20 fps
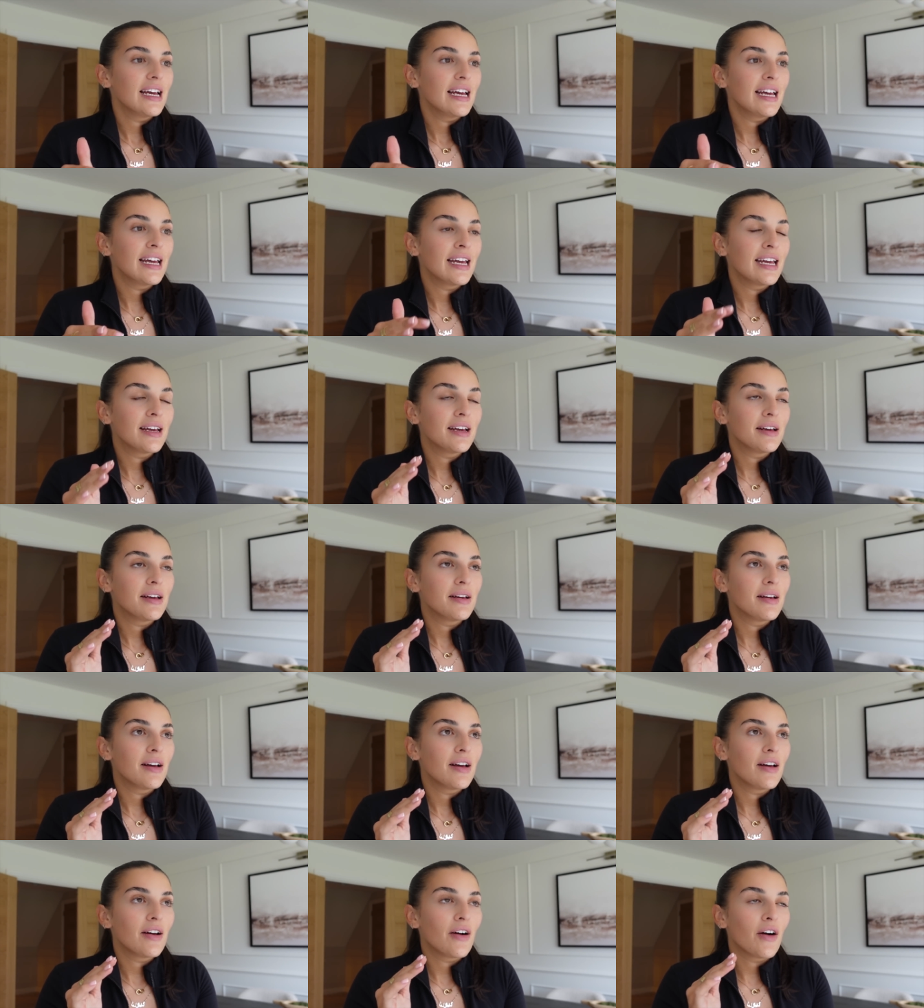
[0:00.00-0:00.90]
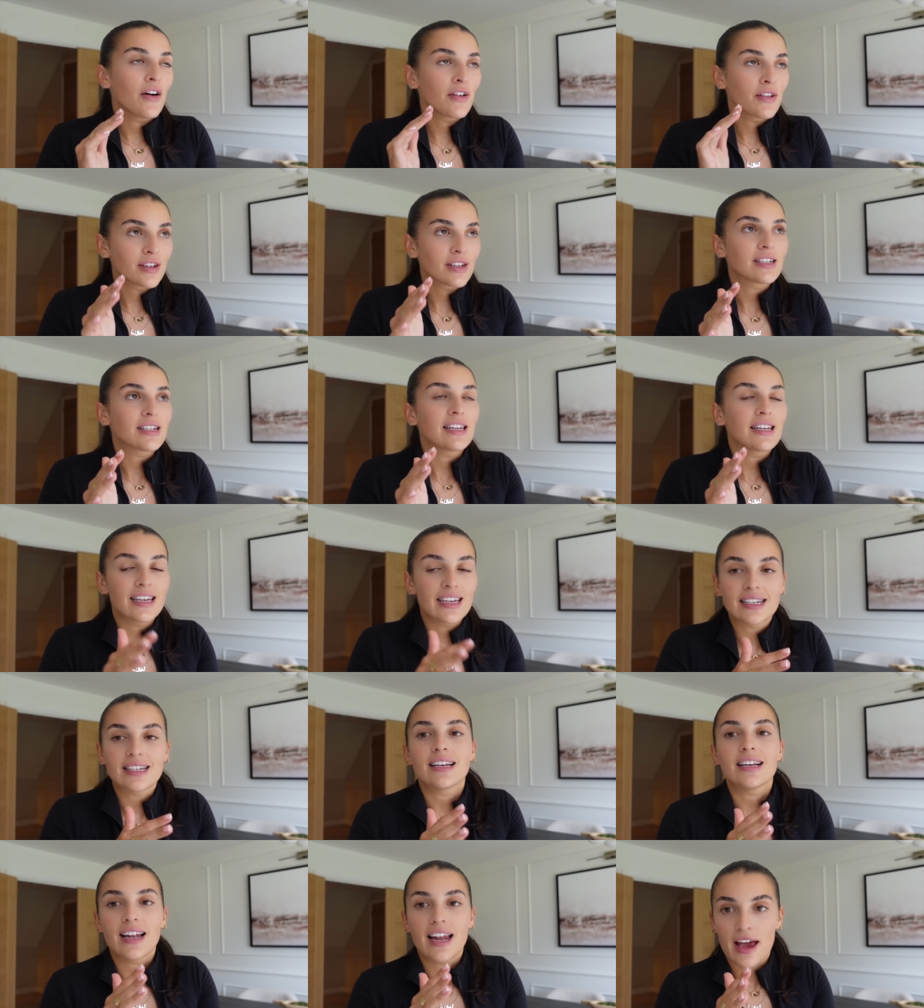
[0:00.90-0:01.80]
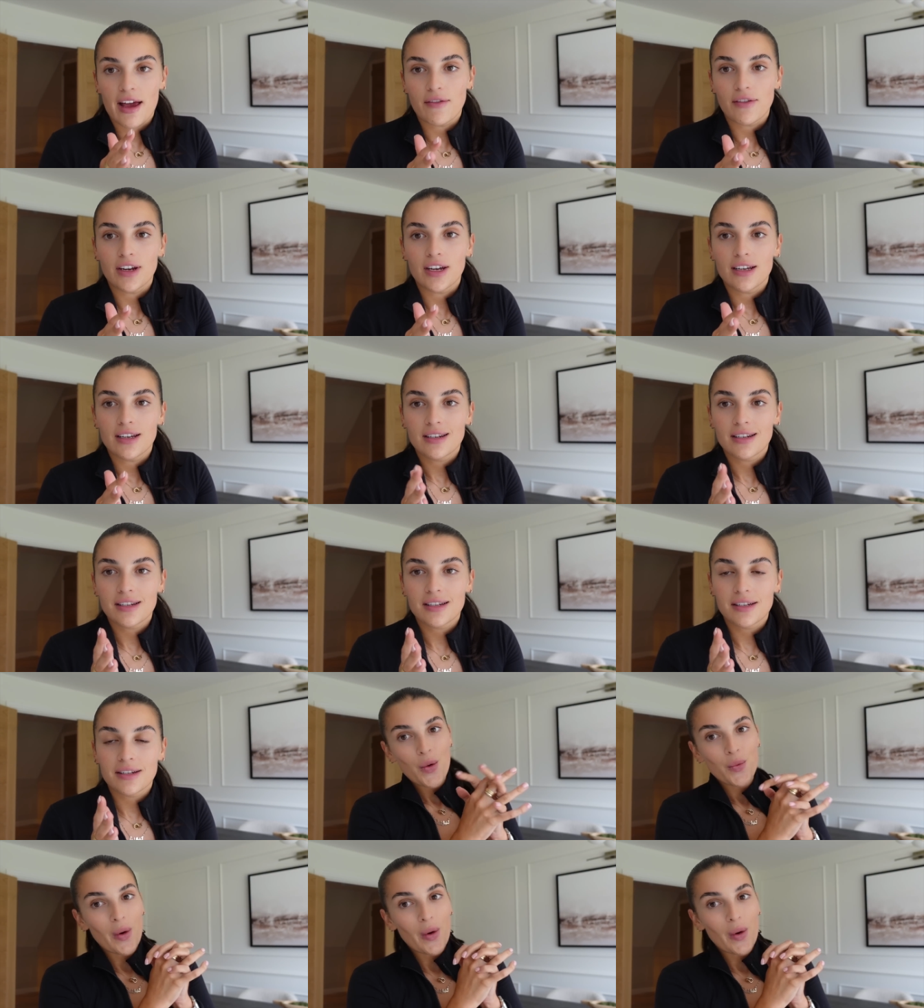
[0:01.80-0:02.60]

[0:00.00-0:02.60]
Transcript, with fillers: It honestly is hilarious.